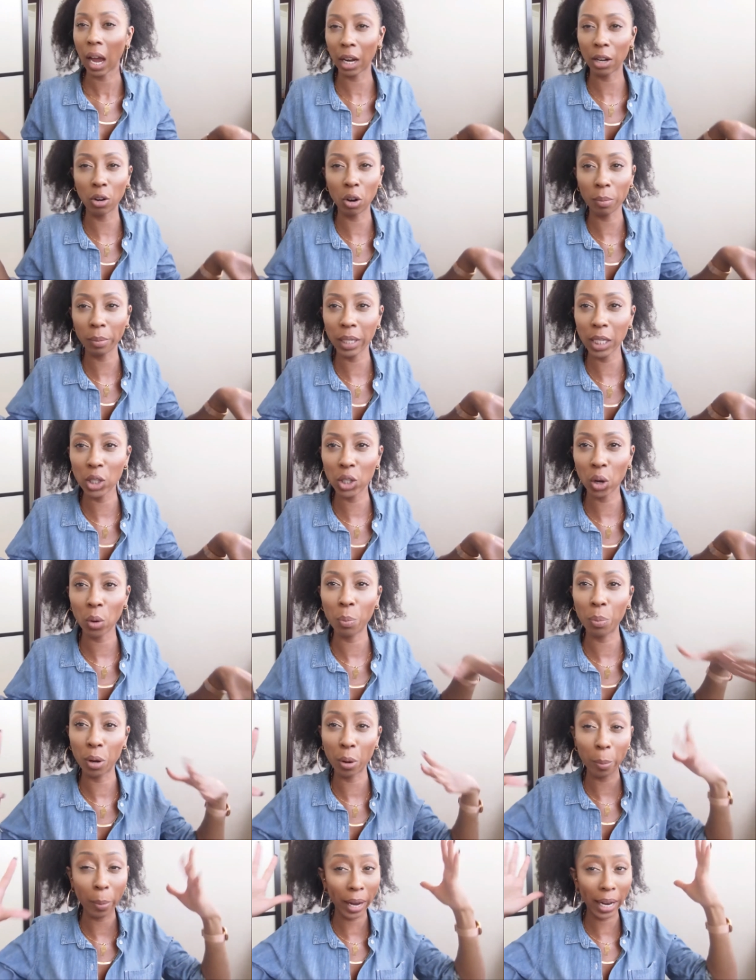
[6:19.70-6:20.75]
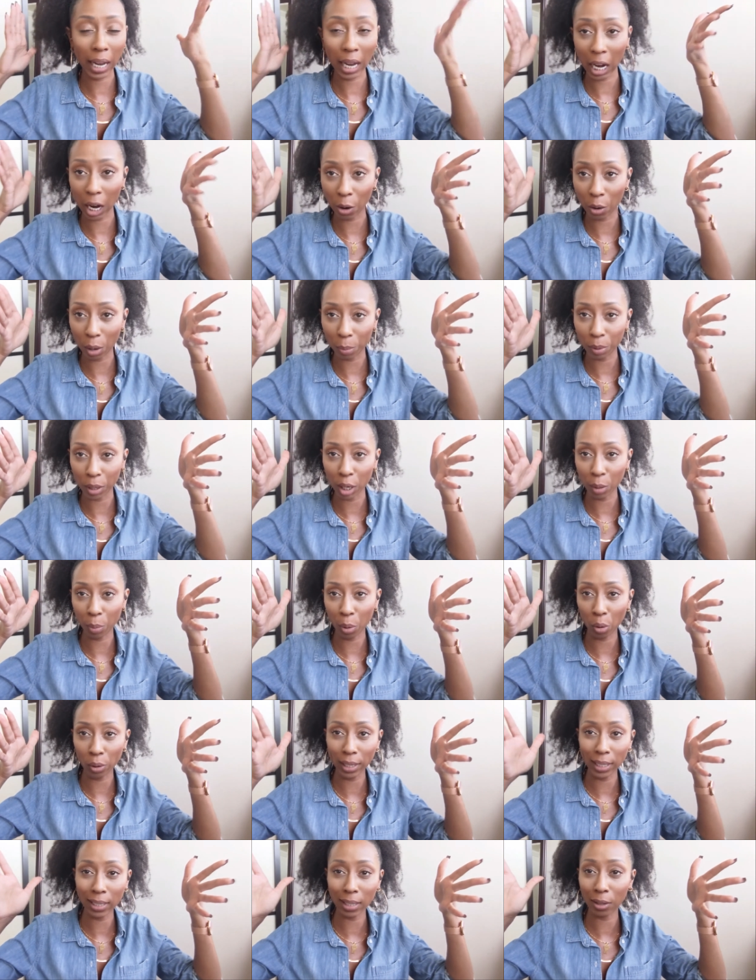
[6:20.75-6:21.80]
I normally don't put my hair up in a
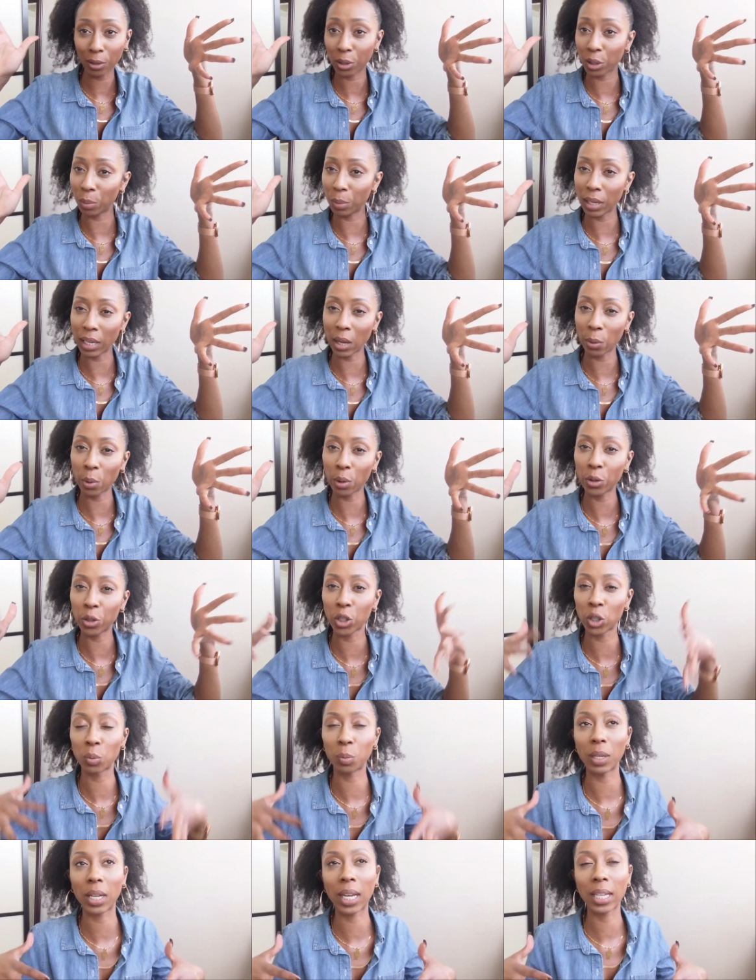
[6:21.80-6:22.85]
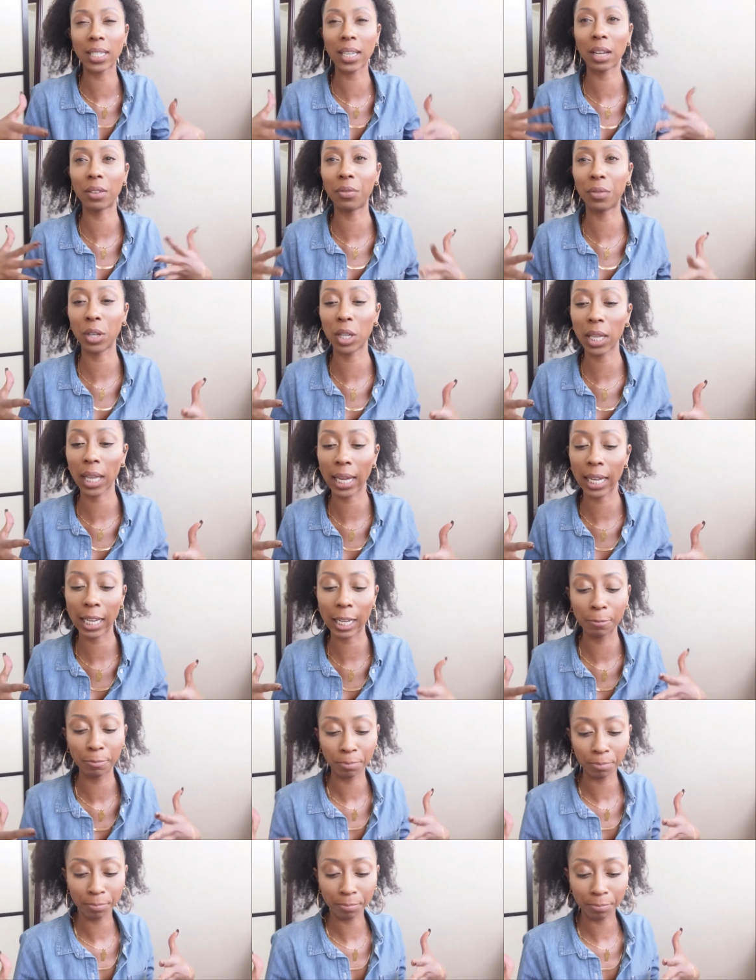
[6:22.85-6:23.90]
ponytail to begin with just because I feel like
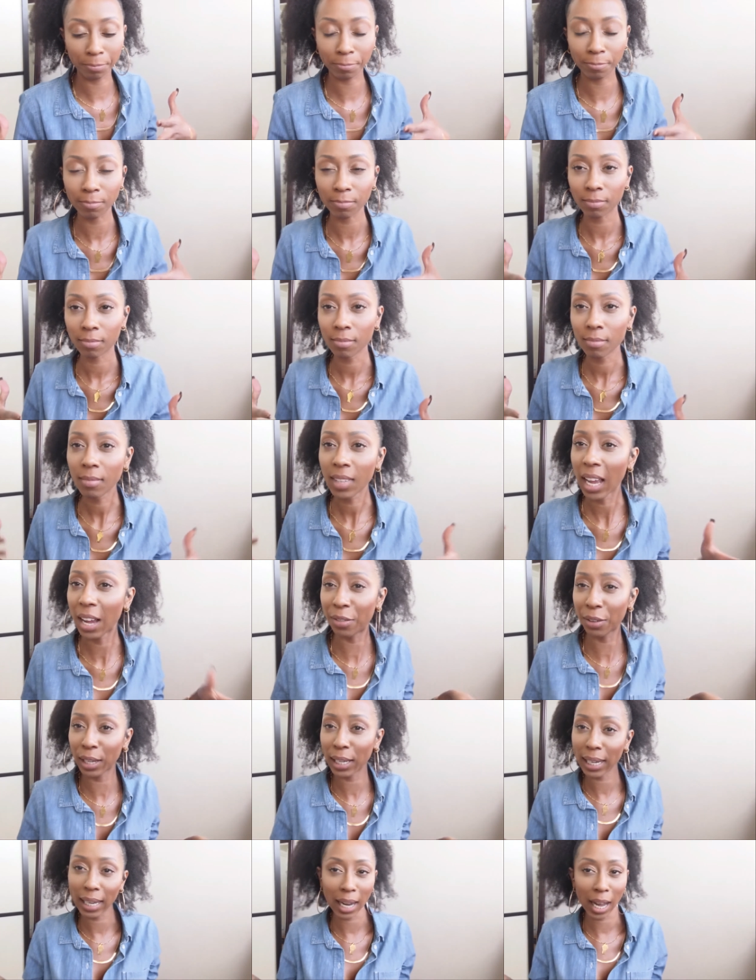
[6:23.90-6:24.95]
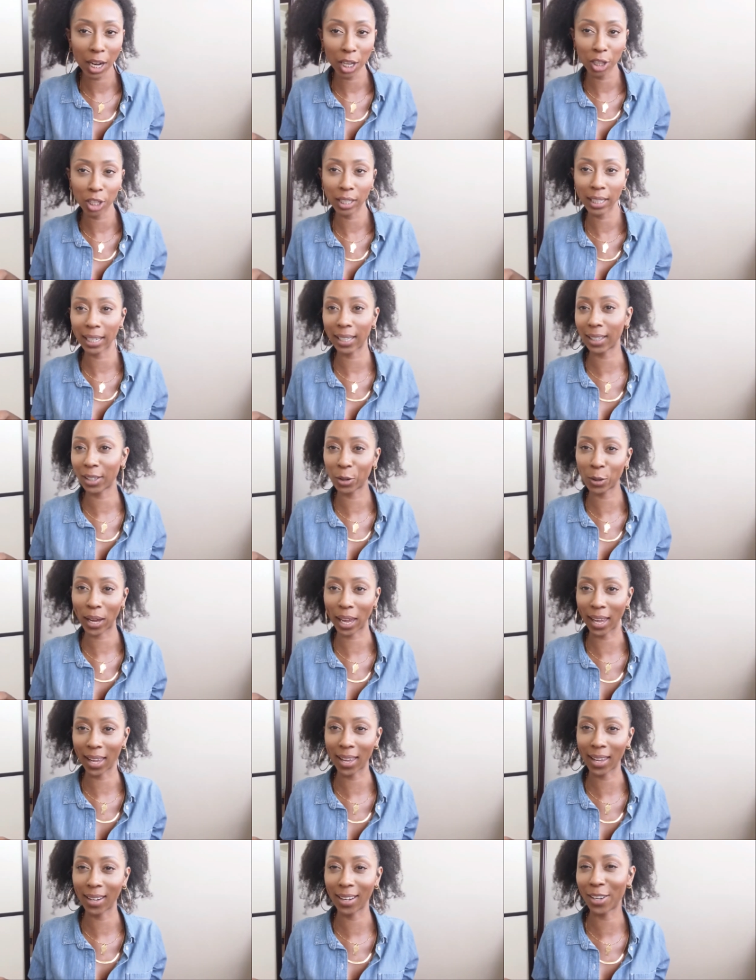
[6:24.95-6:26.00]
I feel like I kind of look like a little
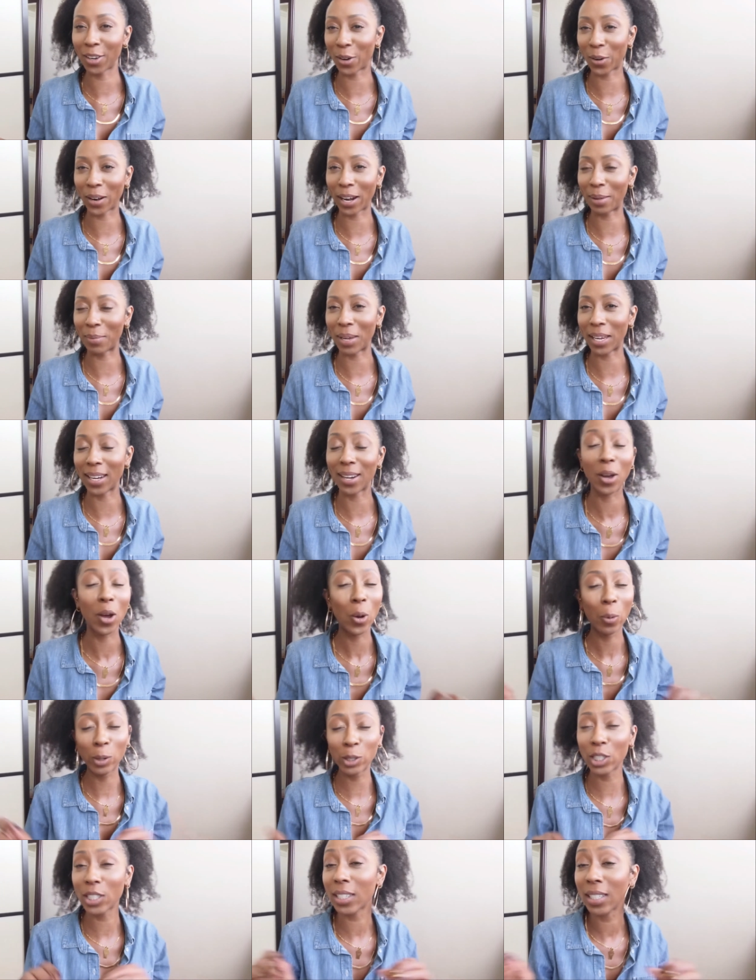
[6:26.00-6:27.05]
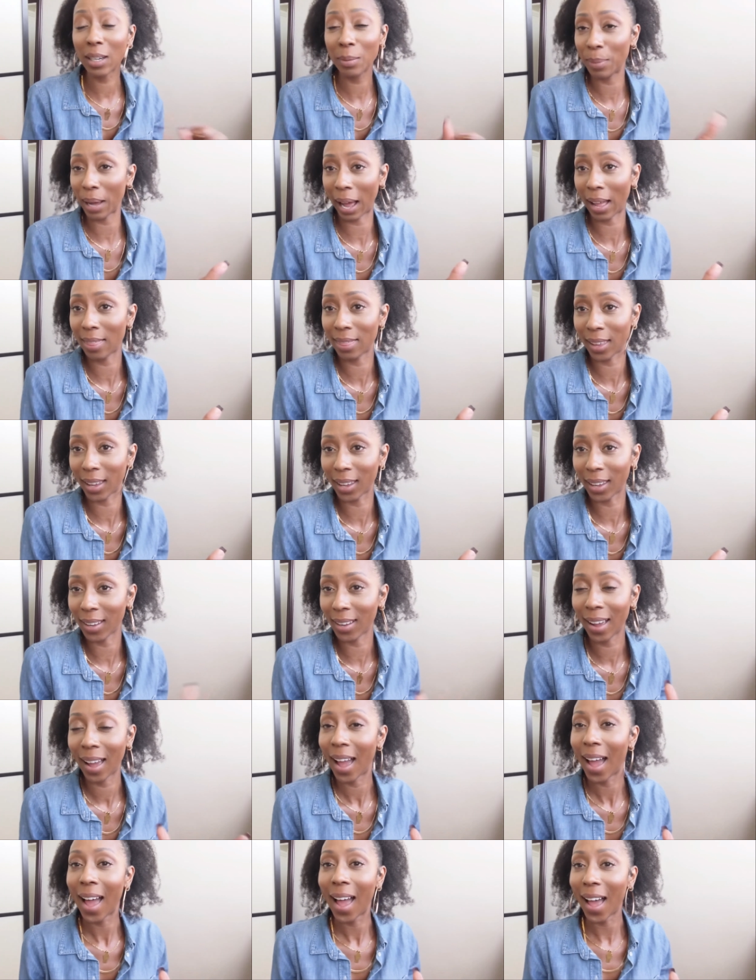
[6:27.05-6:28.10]
kid, you know what I mean? Which isn't a bad
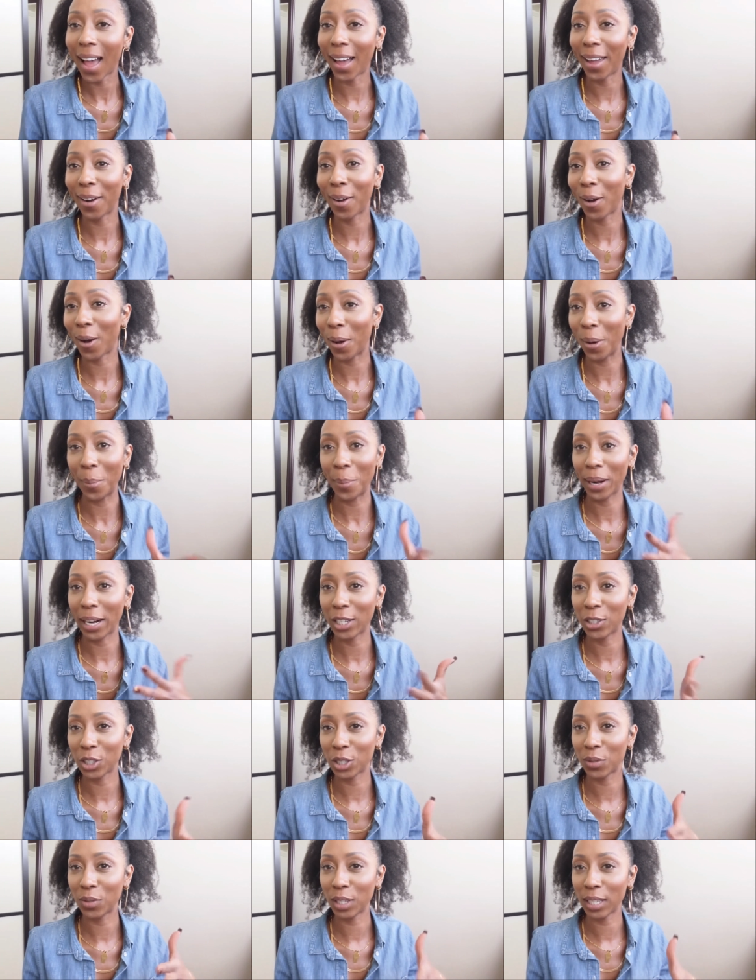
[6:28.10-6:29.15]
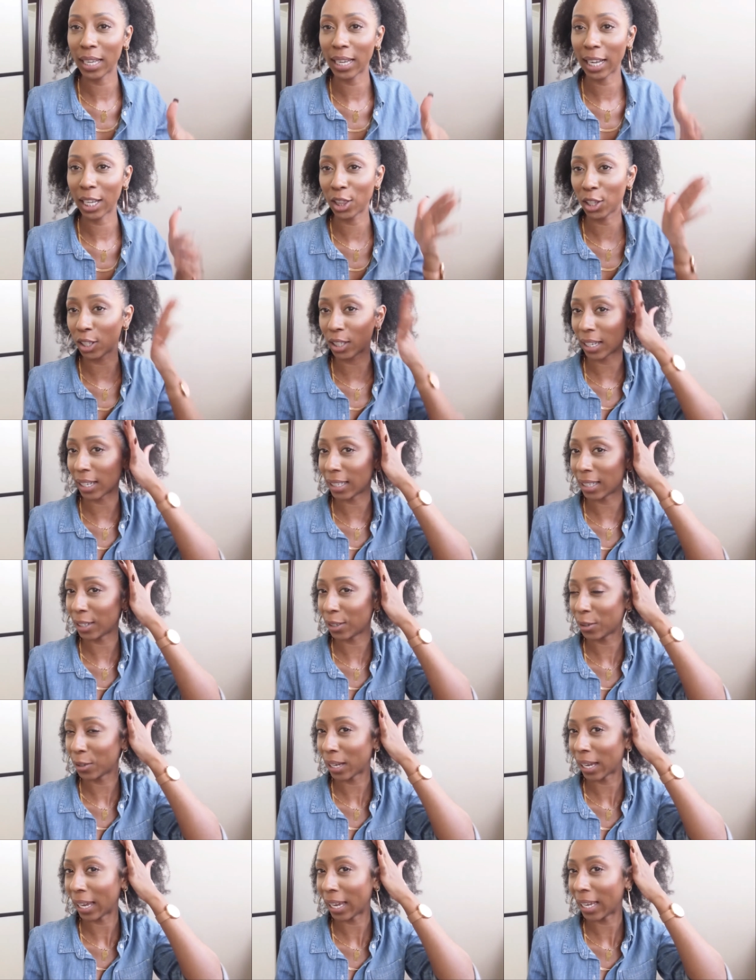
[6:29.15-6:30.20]
thing at all, but I just feel like I look like a
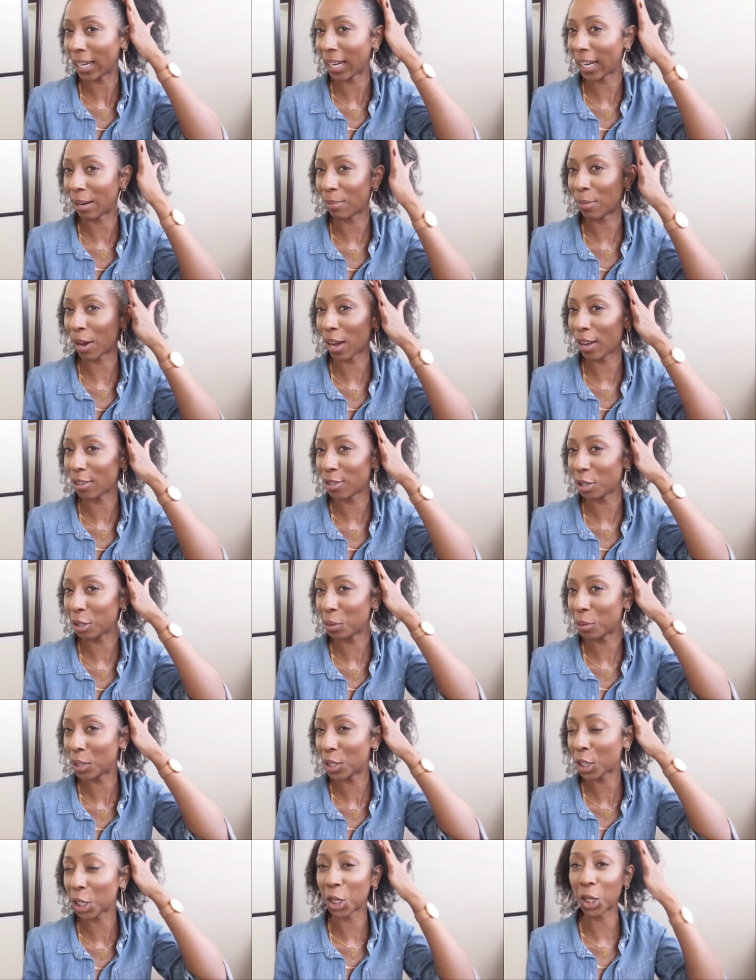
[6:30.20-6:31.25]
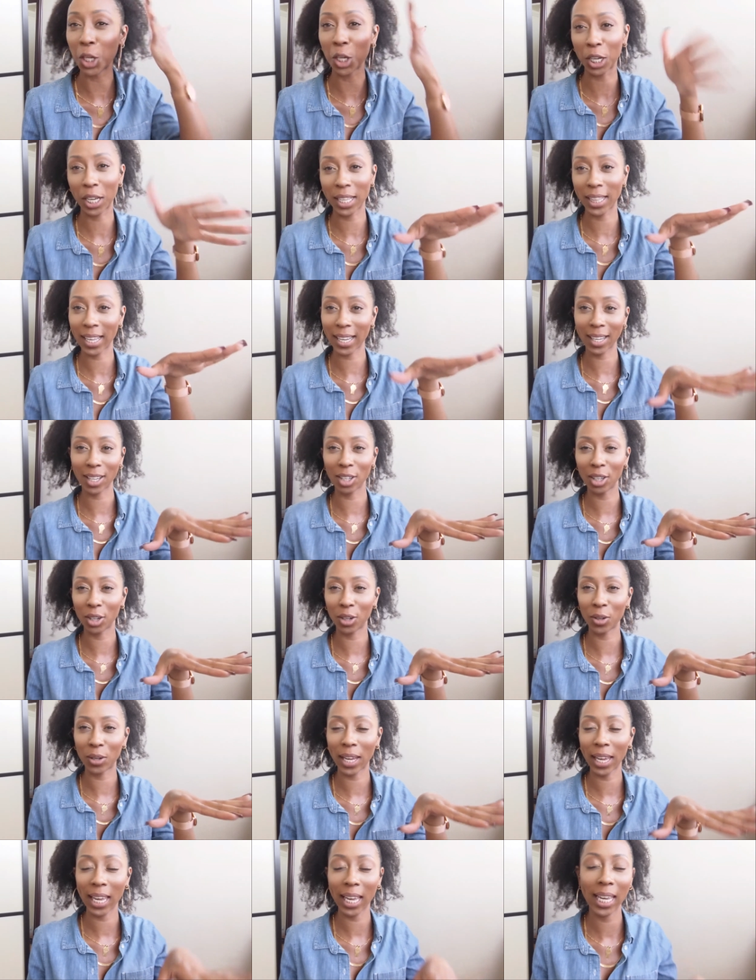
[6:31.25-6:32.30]
little kid and I'm not used to looking like a
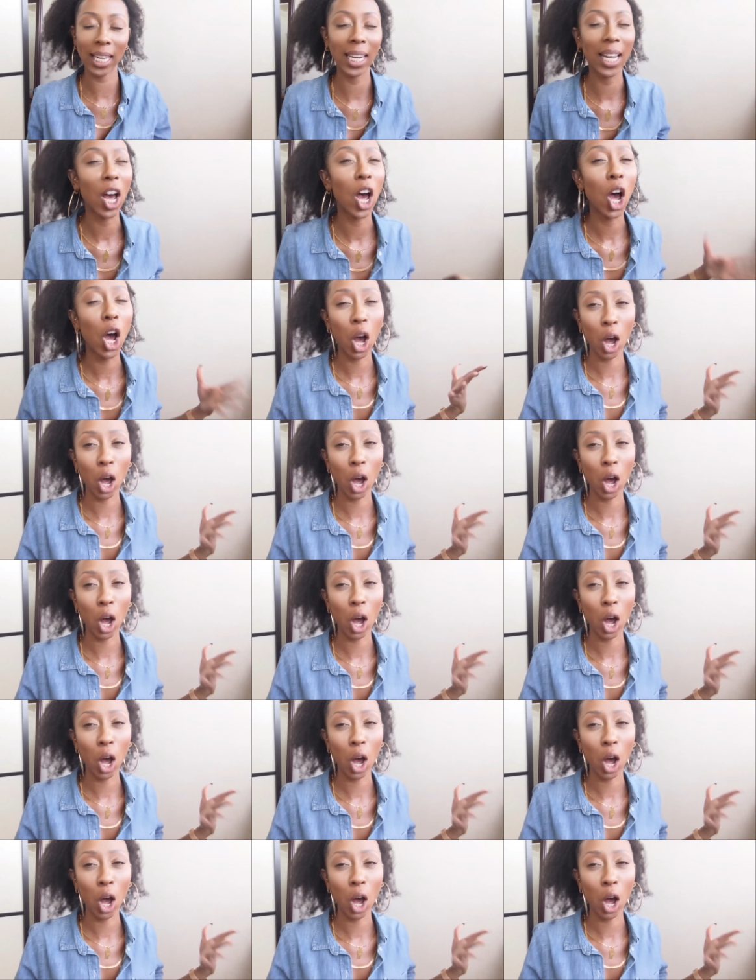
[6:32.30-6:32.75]
little kid.